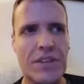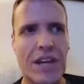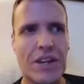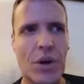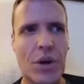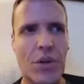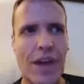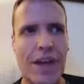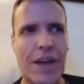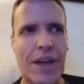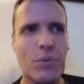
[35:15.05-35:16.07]
kind of know
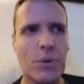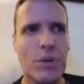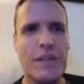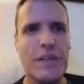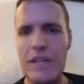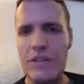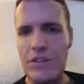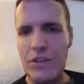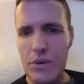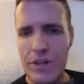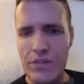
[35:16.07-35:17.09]
that I really can
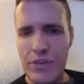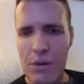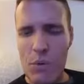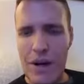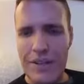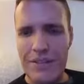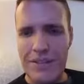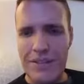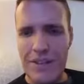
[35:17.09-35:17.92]
do whatever I want.